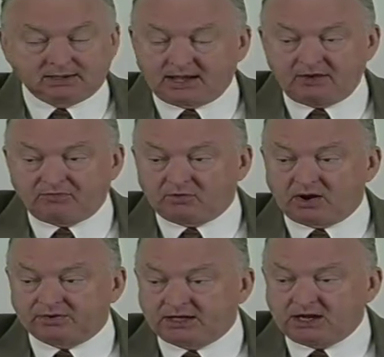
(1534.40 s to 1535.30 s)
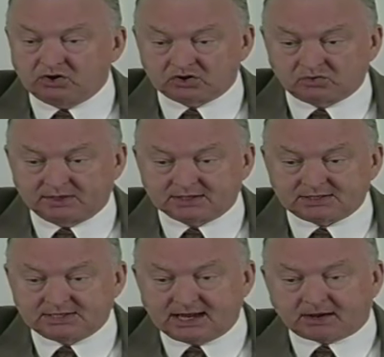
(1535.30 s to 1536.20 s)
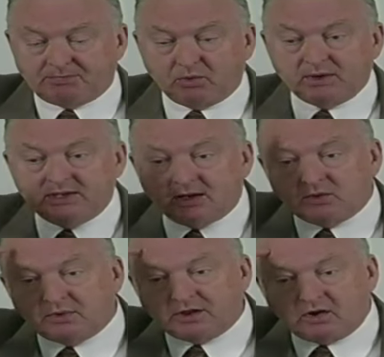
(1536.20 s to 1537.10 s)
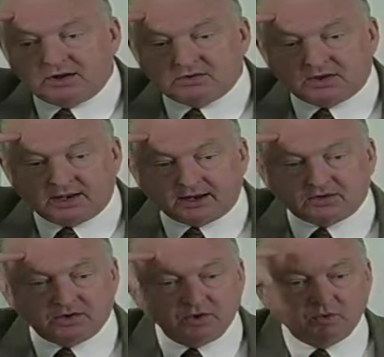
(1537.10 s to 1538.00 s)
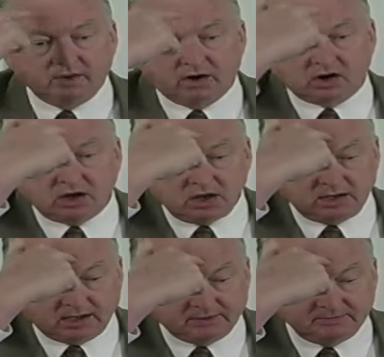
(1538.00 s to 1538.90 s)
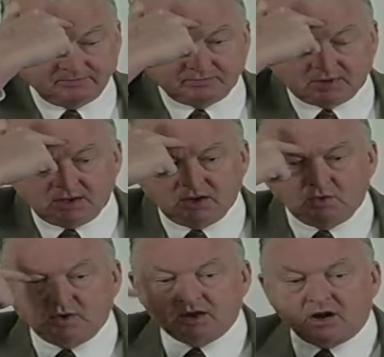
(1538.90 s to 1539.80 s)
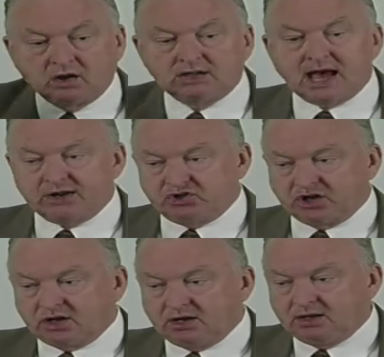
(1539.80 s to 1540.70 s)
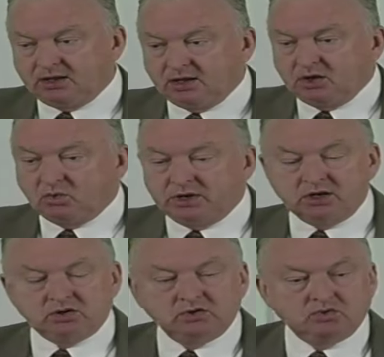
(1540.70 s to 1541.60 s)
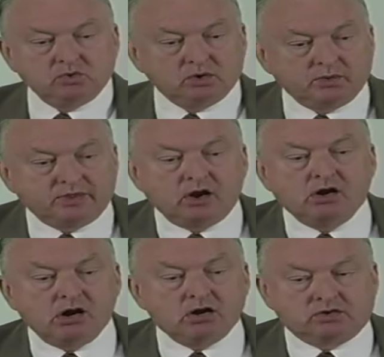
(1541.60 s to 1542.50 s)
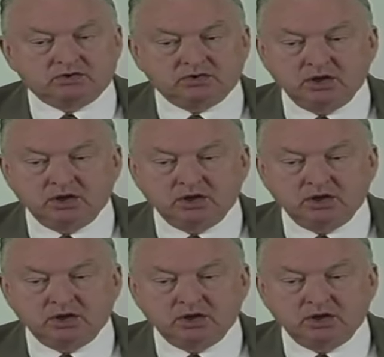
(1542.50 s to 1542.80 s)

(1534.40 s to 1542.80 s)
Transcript: life around the ears with a stick, but we did it with our intellect, with our cunning, with our logic. We didn't do it with our heart.